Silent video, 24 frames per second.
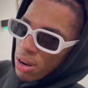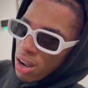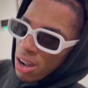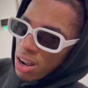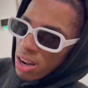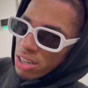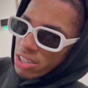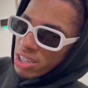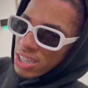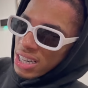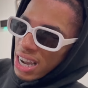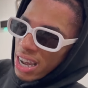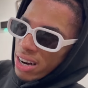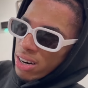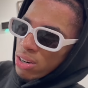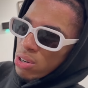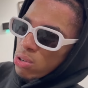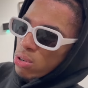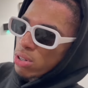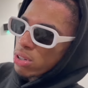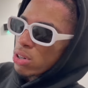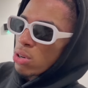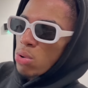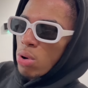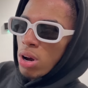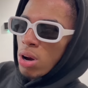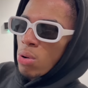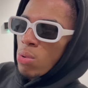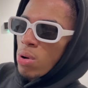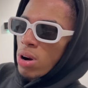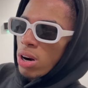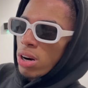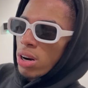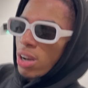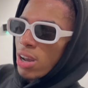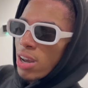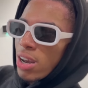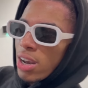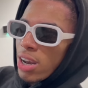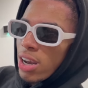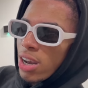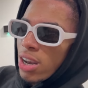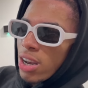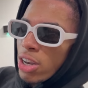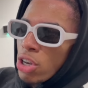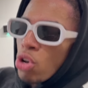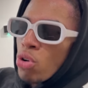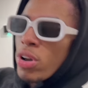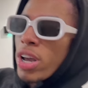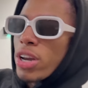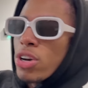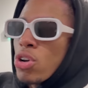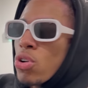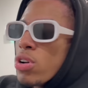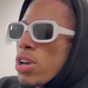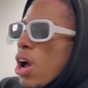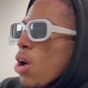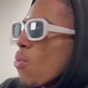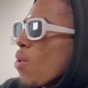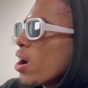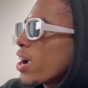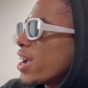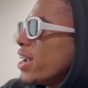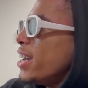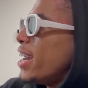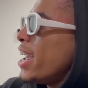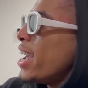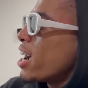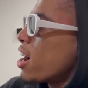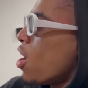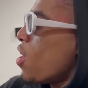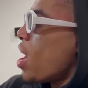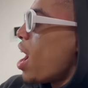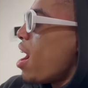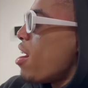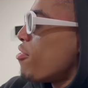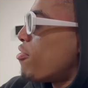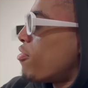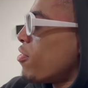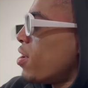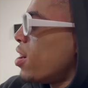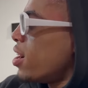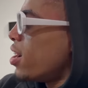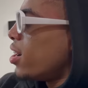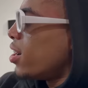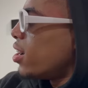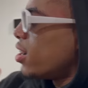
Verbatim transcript: all she got to do is do her work? Because you can do your work and then go have fun. Be